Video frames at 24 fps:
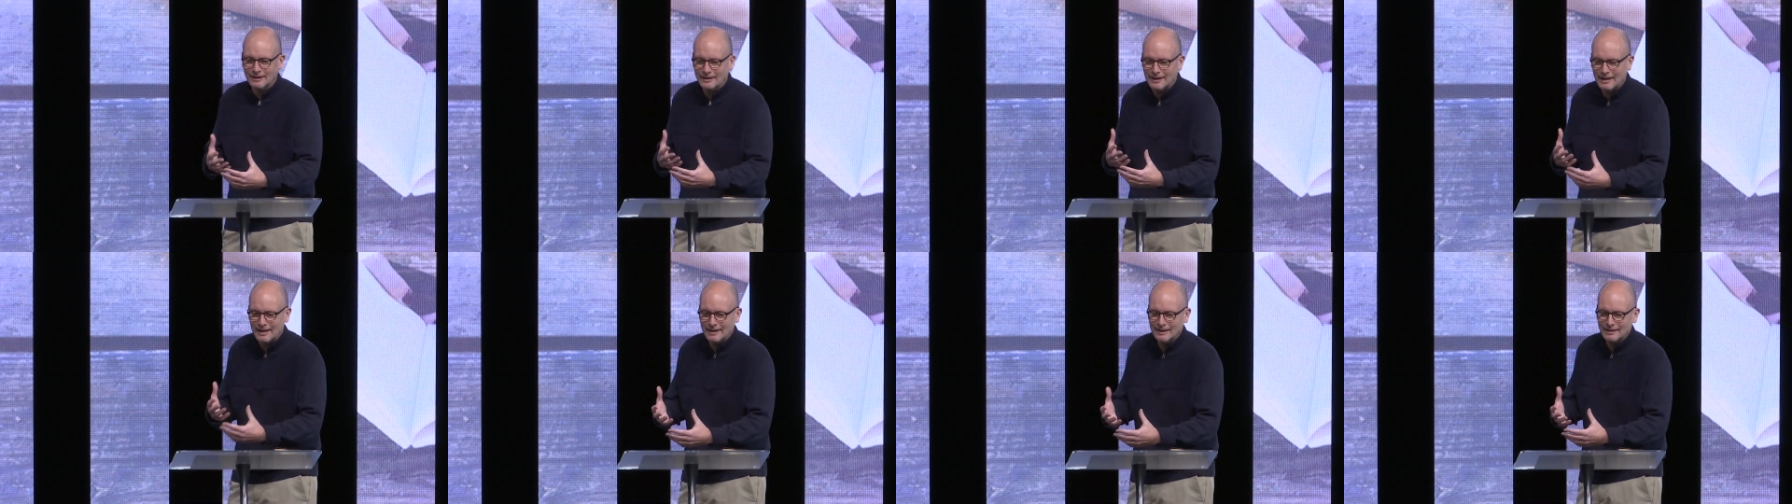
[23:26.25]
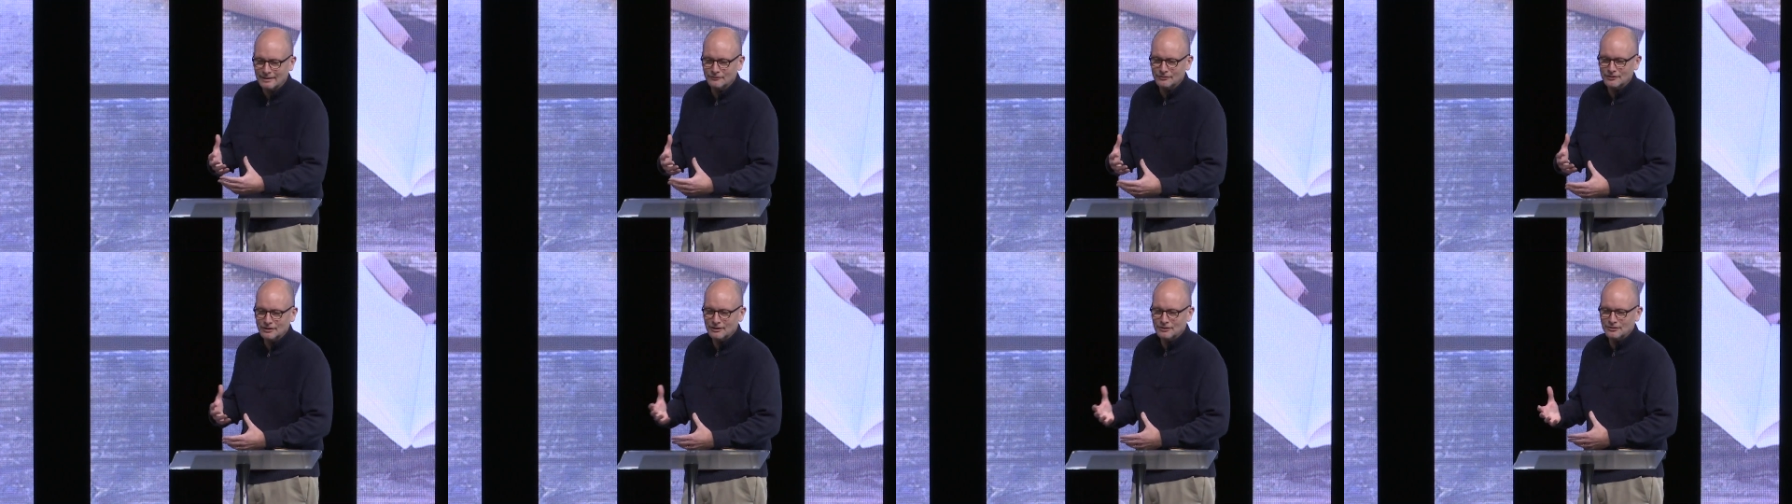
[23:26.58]

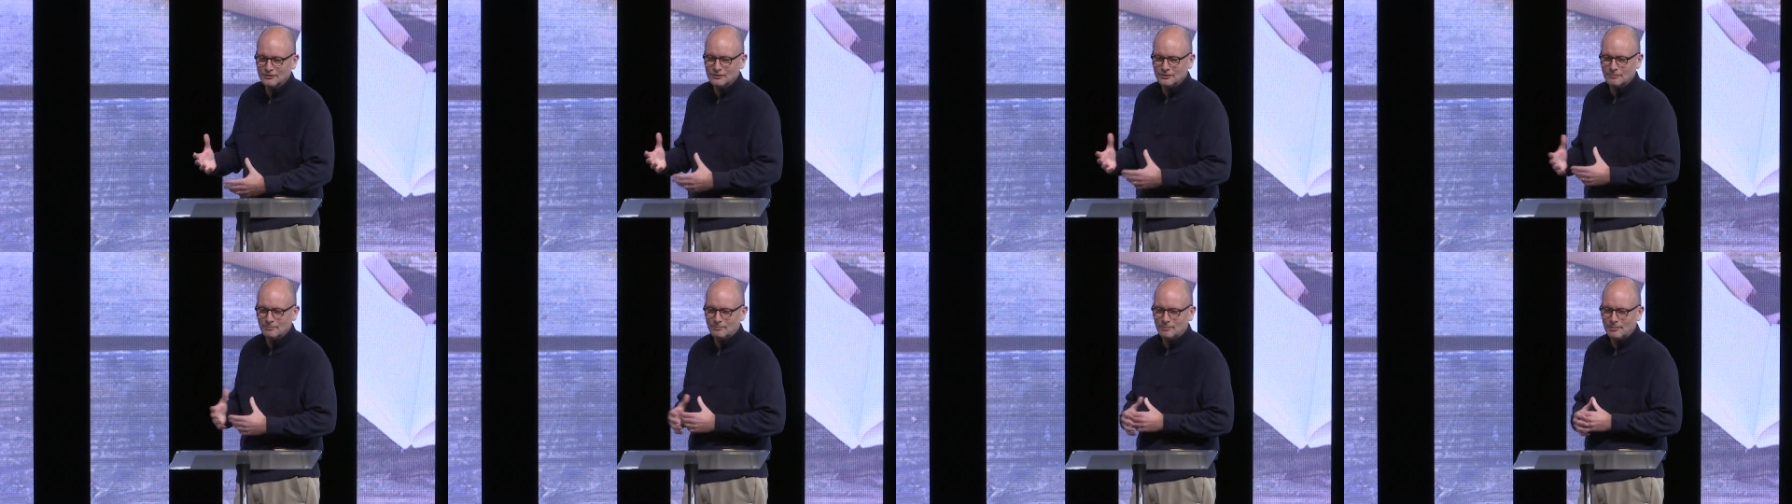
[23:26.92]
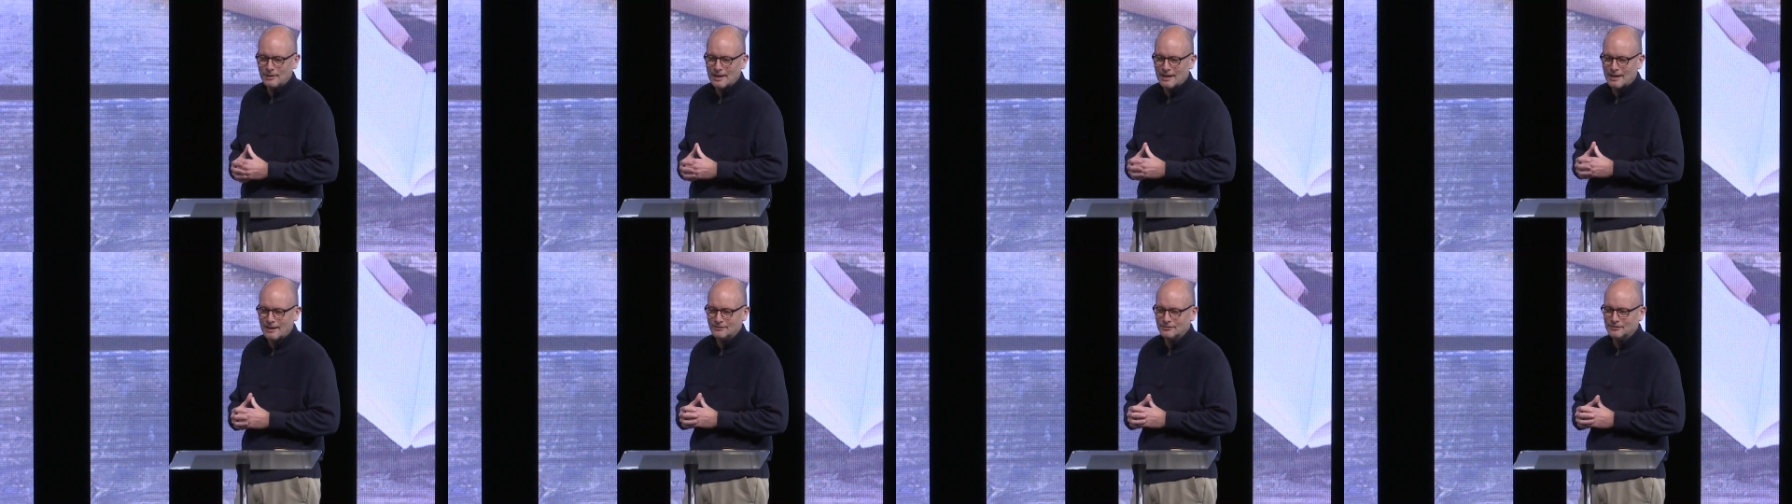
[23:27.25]
negatives and some
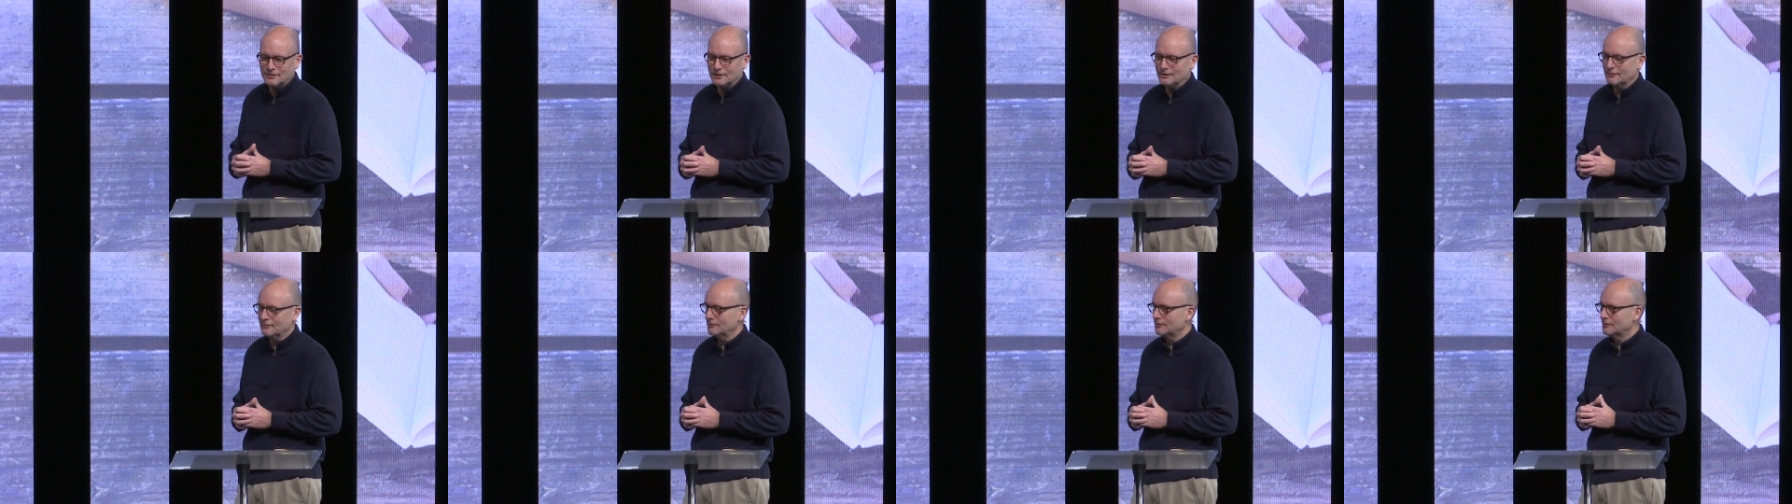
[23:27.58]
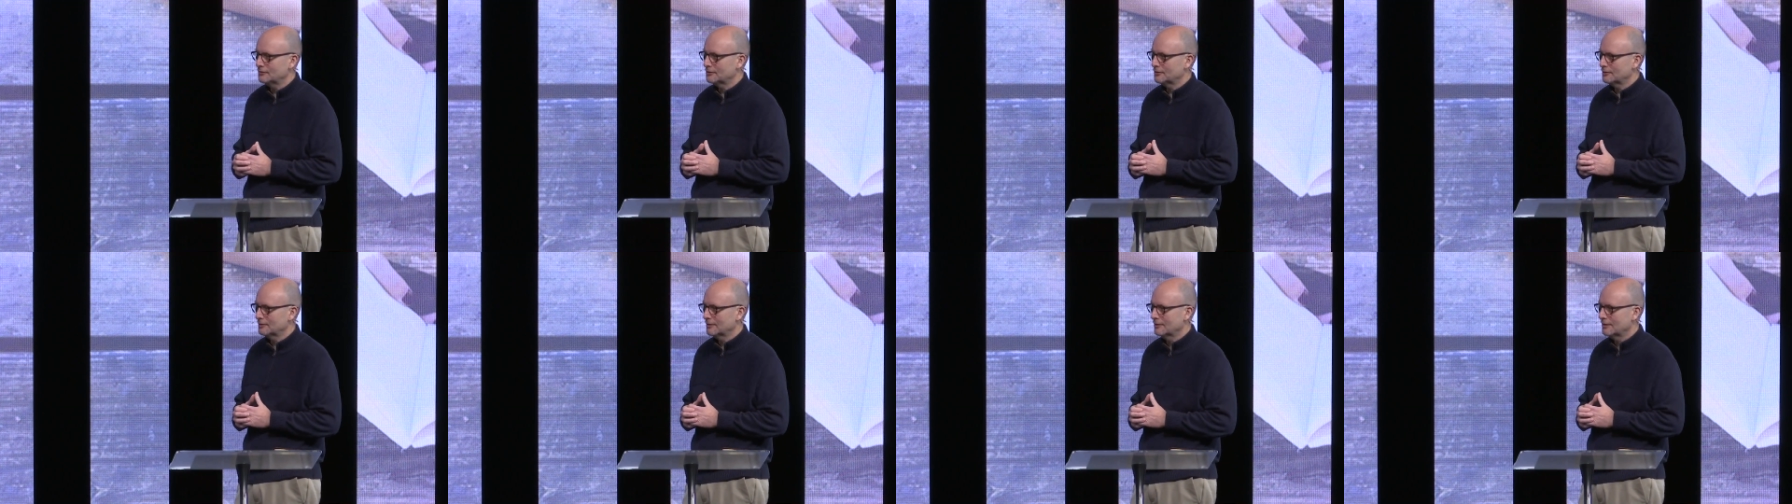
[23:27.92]

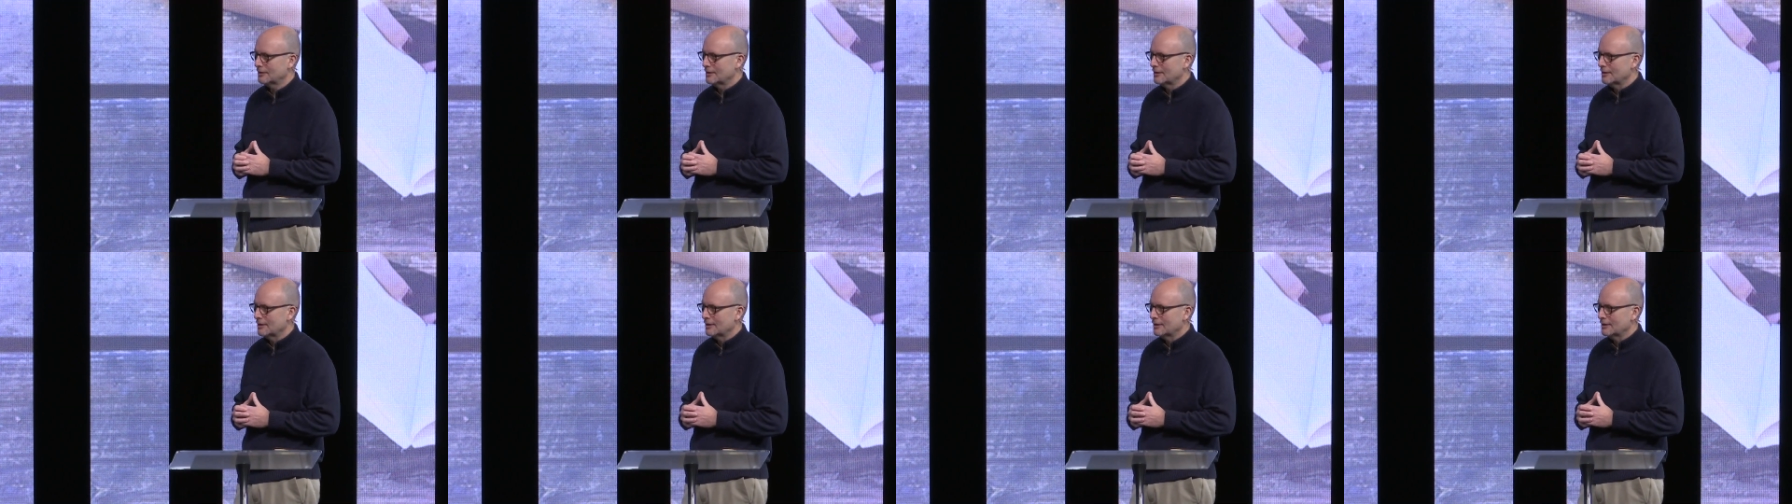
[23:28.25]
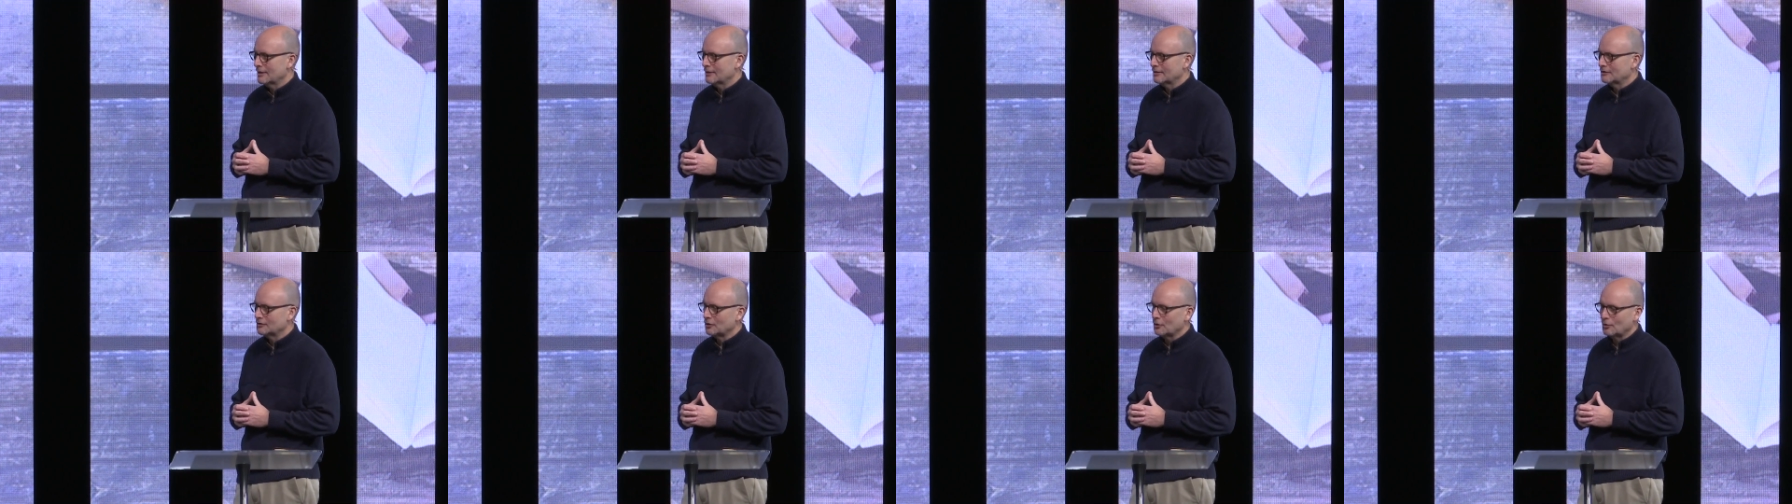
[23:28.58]
positives.
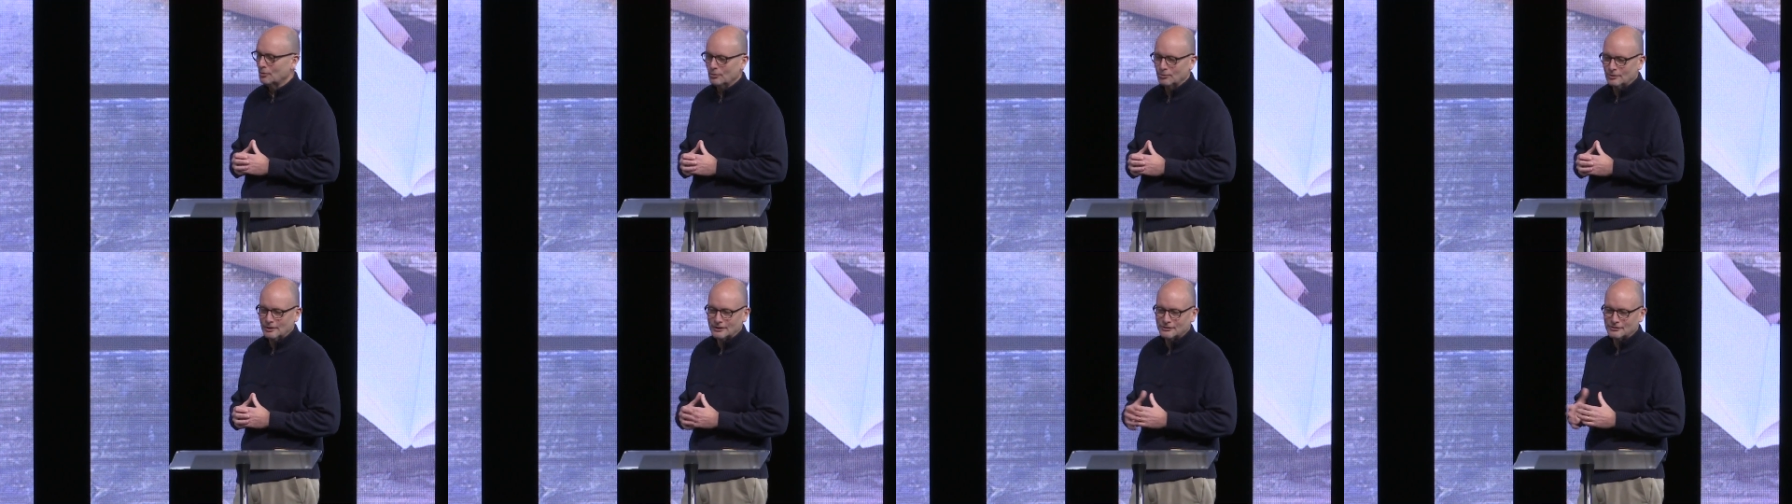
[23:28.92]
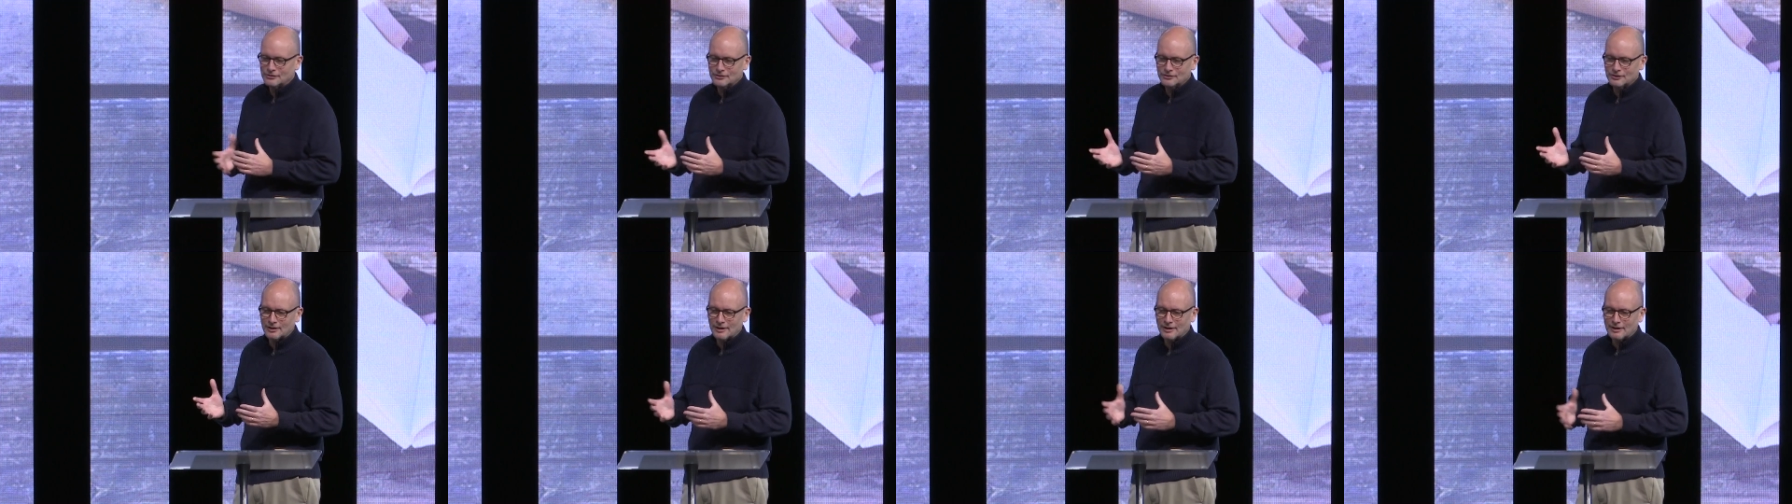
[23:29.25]
So
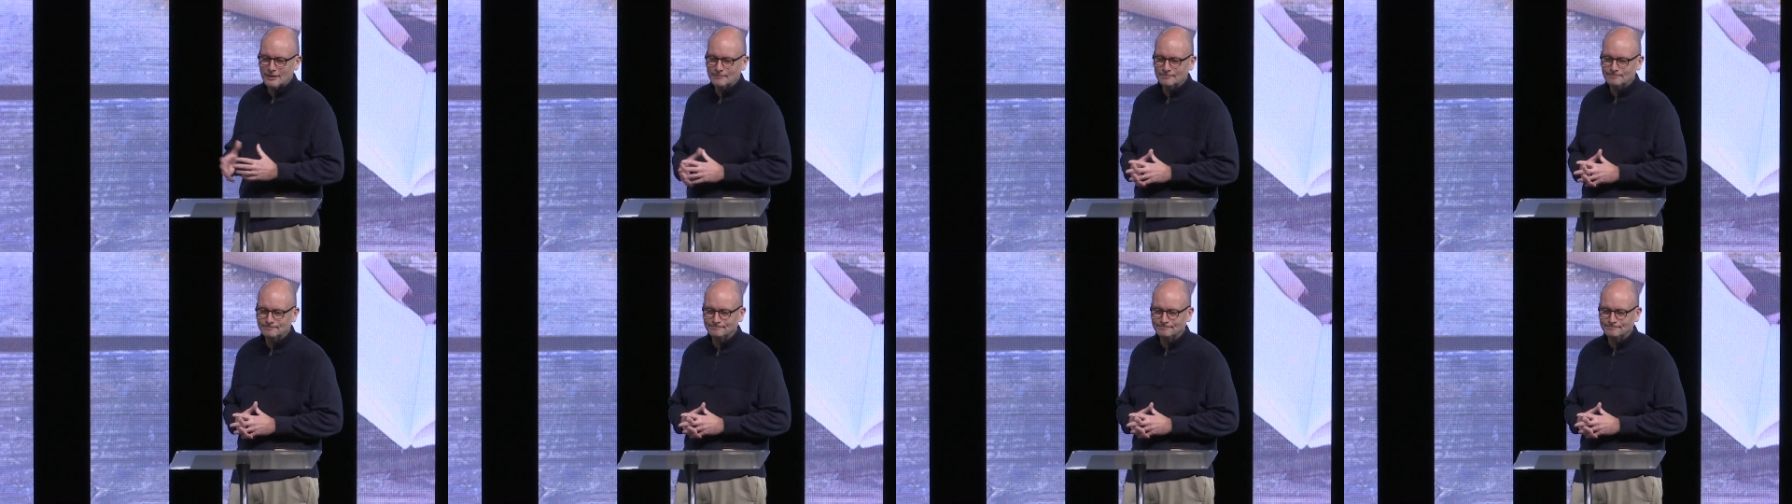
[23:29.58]
let's, uh,